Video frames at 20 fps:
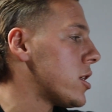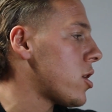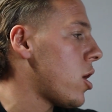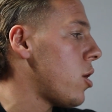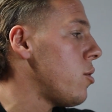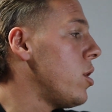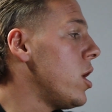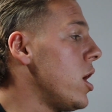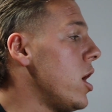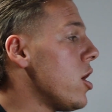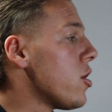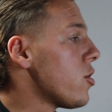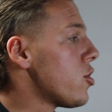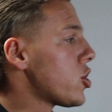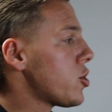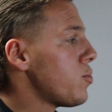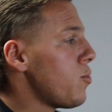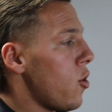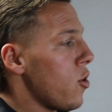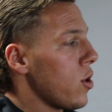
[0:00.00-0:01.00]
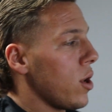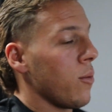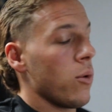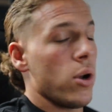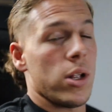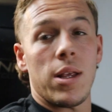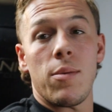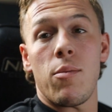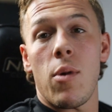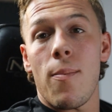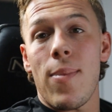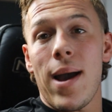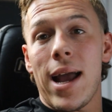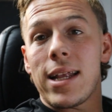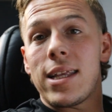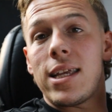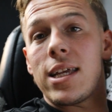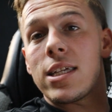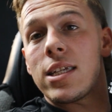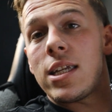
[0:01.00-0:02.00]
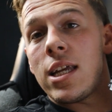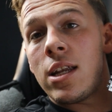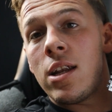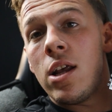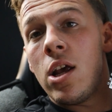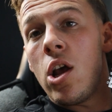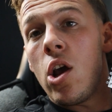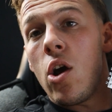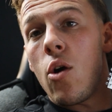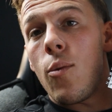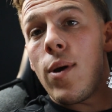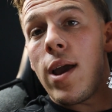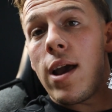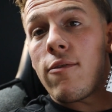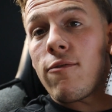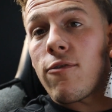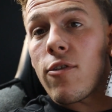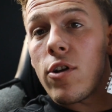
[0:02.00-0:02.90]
So this morning when I did my back testing, we had